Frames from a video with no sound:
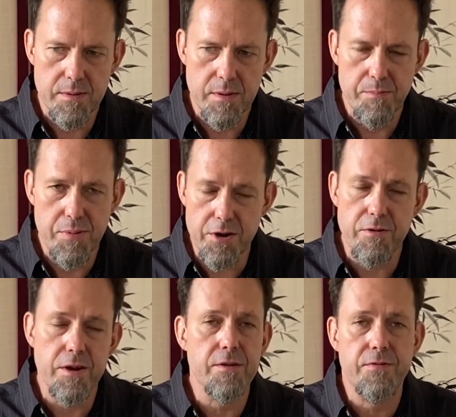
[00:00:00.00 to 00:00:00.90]

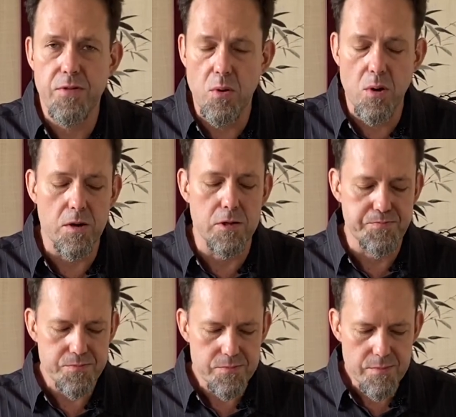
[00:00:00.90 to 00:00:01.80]
buttery and floral
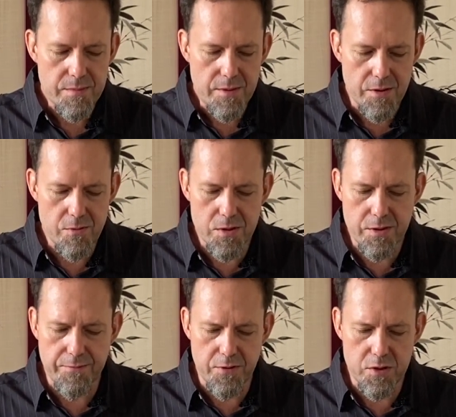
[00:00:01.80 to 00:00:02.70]
with
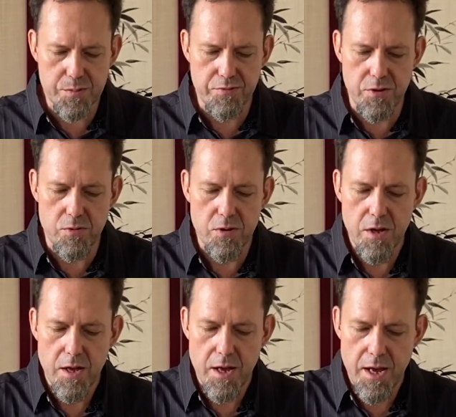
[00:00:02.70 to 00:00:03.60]
the first brew,
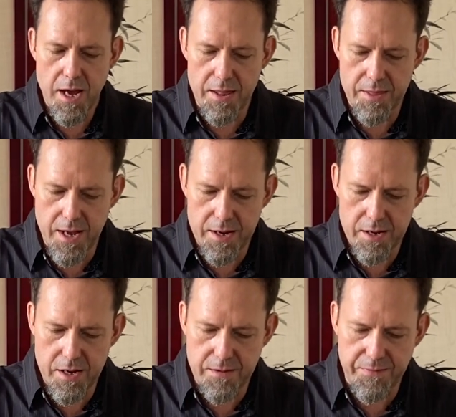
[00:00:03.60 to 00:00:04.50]
and then
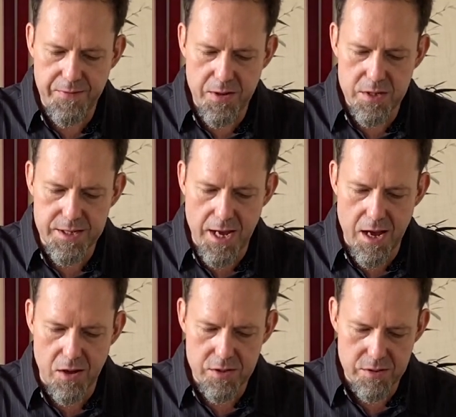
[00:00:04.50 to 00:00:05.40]
it fills
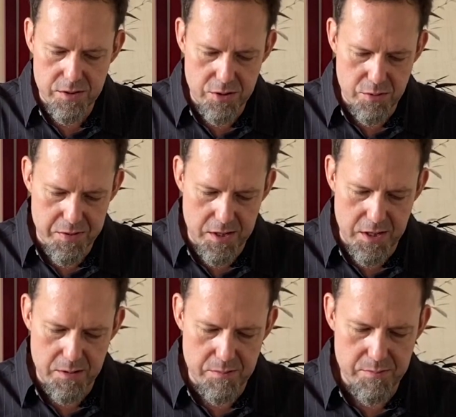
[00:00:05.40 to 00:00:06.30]
out to be,